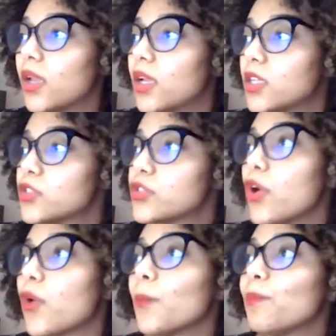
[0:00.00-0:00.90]

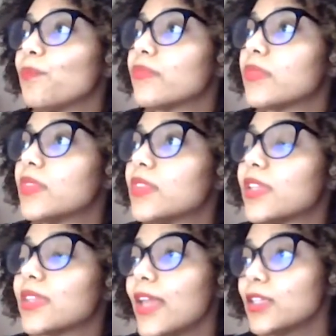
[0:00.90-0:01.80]
So the
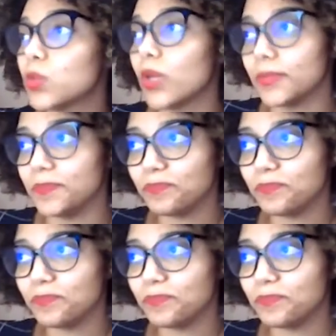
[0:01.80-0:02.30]
next one,